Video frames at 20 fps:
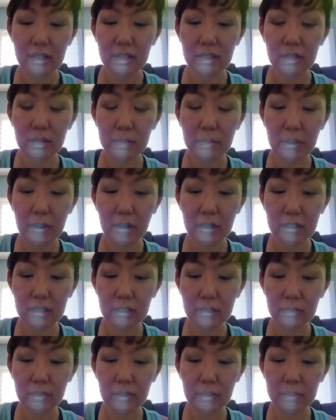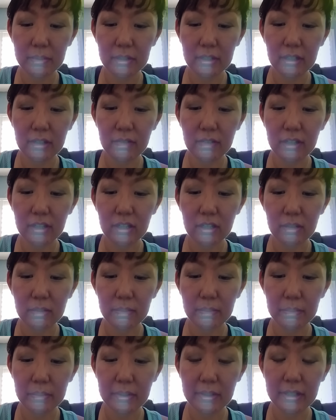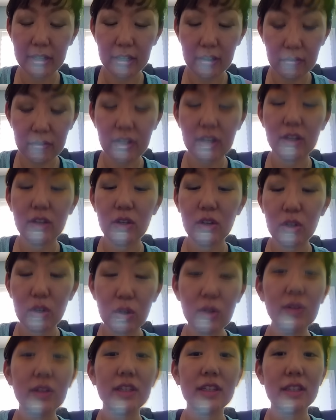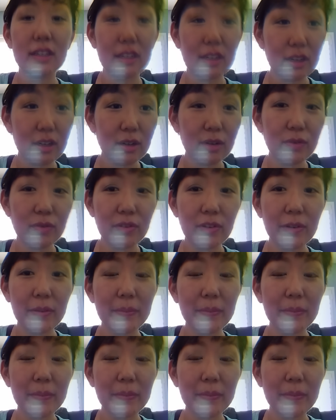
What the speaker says: So parts of you believe that you don't deserve